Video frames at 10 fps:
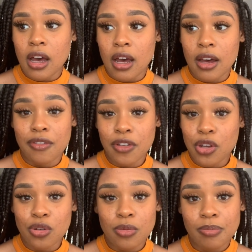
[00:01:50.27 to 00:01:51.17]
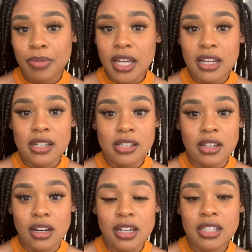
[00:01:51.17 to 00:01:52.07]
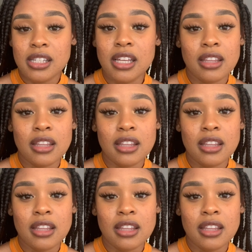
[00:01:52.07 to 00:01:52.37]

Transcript: a few because honestly,